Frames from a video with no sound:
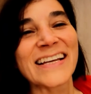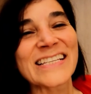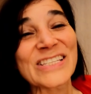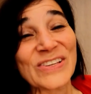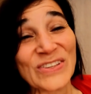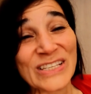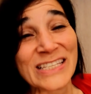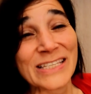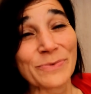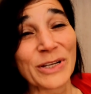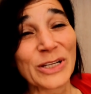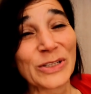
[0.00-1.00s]
So this
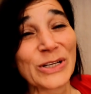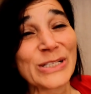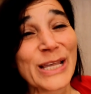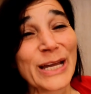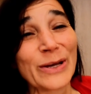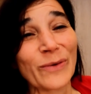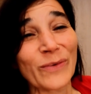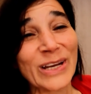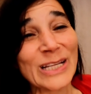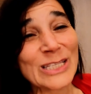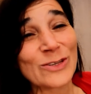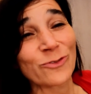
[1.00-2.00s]
is what it looks like when
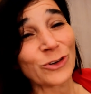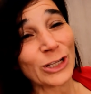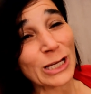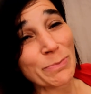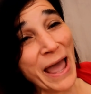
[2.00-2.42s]
it's fully